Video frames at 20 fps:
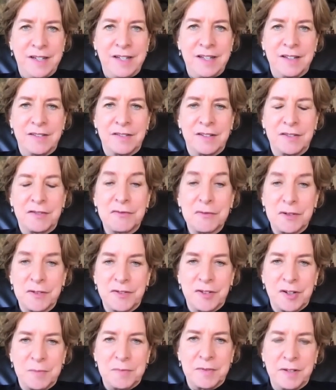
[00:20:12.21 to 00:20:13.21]
is a
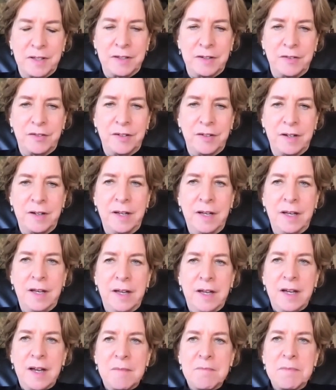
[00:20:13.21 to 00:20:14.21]
short-term solution,
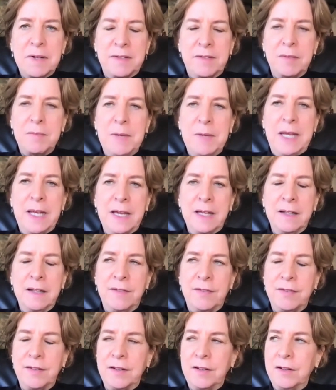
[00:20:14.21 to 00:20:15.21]
but to begin
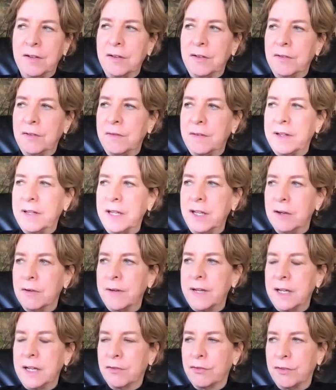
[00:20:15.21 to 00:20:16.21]
to, you know,
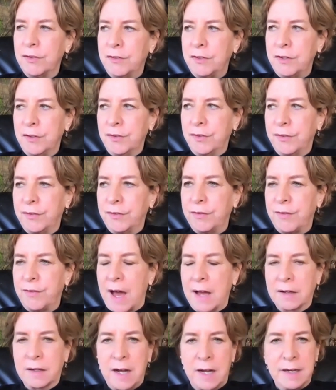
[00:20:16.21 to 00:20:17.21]
introduce
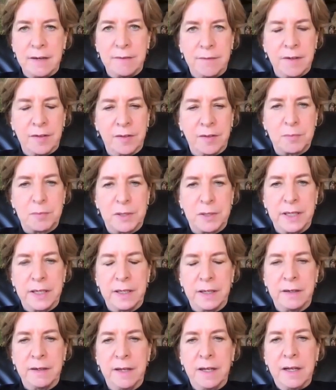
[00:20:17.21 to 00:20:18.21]
that kind of
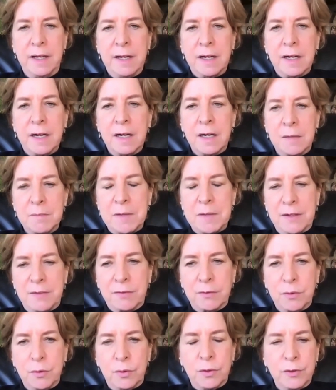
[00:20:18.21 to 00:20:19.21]
discipline in
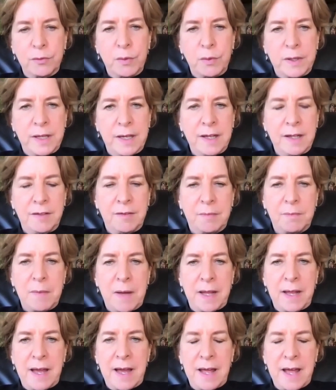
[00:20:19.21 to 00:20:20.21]
schools with kids
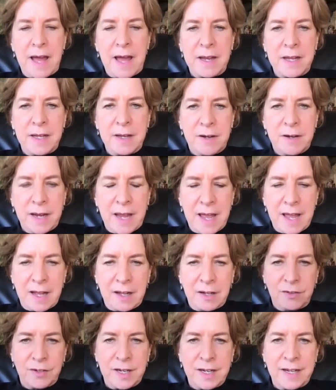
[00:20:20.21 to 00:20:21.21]
at a young
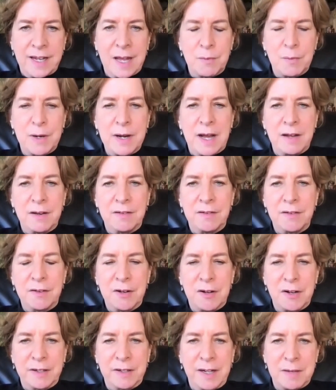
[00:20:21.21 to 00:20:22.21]
age. And again, we're not
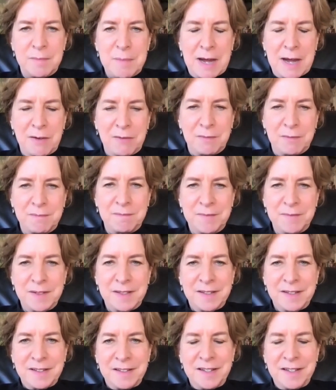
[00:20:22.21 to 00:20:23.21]
talking about,
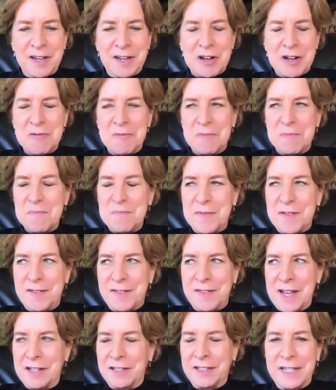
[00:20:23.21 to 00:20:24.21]
you know,
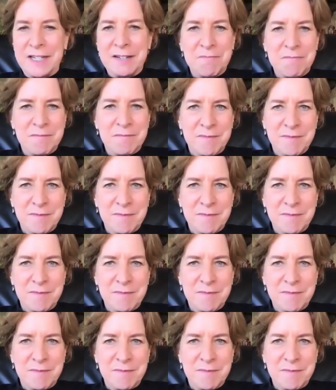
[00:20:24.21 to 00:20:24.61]
telling